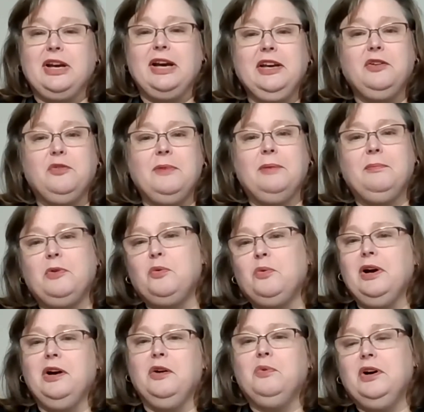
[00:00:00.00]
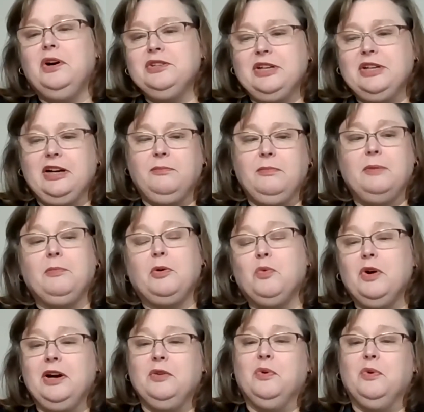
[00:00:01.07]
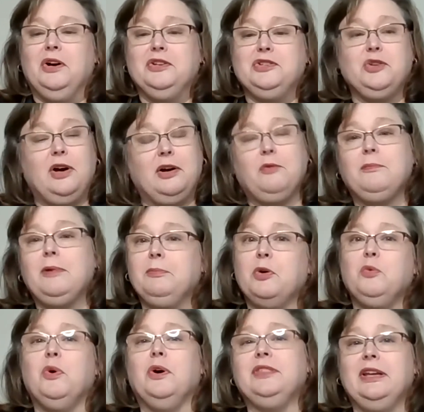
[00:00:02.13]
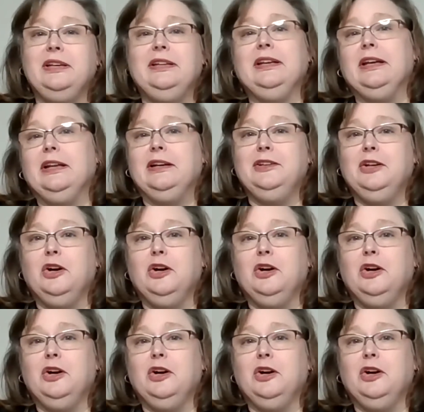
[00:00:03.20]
I can remember where it was and I can remember what it was, so I remember what they did.